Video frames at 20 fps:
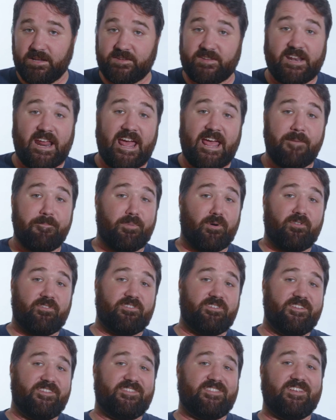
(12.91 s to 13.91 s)
Today,
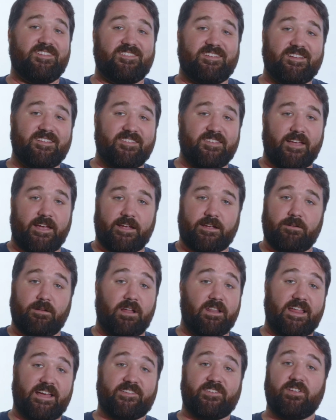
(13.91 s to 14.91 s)
personal assistants like
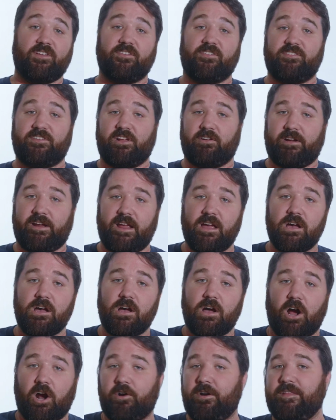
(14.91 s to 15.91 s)
Alexa and Siri
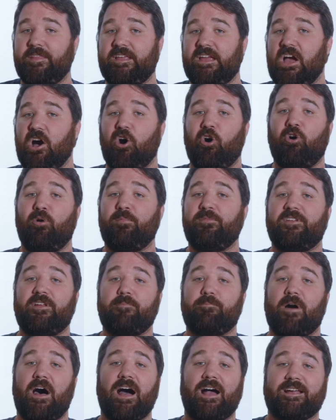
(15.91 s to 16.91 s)
are in the homes
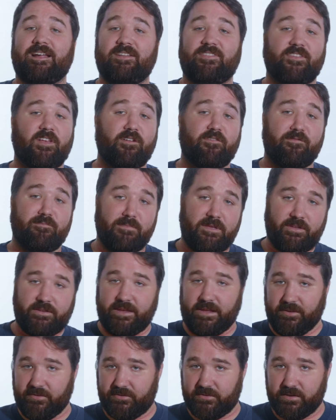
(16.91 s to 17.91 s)
and pockets of
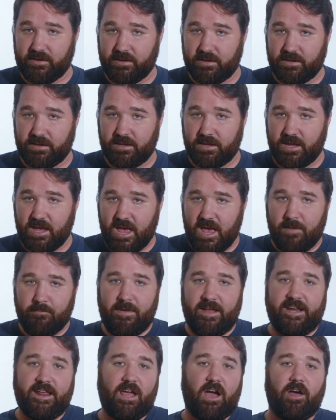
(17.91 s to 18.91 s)
millions.
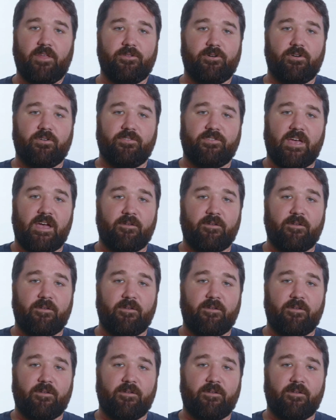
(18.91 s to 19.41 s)
Many others